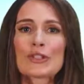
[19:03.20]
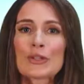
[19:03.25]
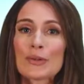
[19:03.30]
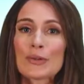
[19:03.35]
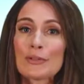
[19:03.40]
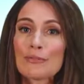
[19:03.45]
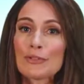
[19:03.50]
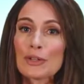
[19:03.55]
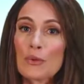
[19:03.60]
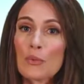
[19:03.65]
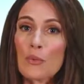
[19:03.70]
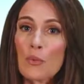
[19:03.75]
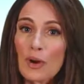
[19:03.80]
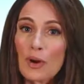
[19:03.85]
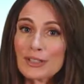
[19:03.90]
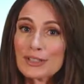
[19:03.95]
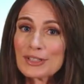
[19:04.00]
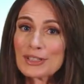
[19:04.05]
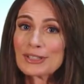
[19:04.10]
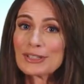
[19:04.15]
So if you
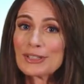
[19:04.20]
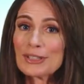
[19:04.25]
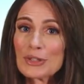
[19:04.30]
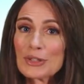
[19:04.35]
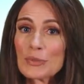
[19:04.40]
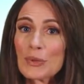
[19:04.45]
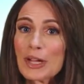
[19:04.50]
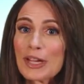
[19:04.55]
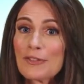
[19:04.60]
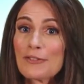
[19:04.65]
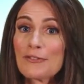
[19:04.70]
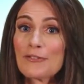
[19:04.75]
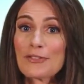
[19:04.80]
want to lose weight